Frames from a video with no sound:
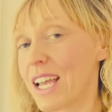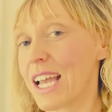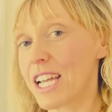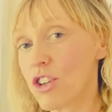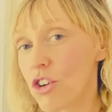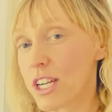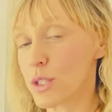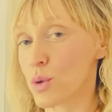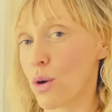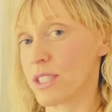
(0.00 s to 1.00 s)

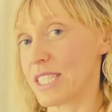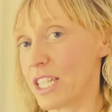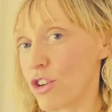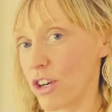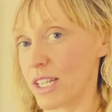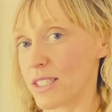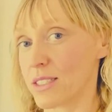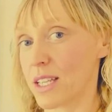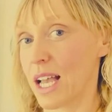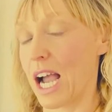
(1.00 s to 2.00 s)
increase or
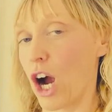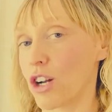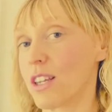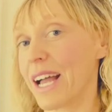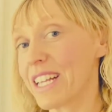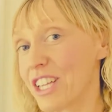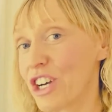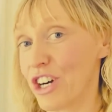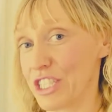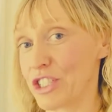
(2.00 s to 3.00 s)
decrease our
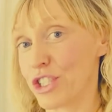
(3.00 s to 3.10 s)
likelihood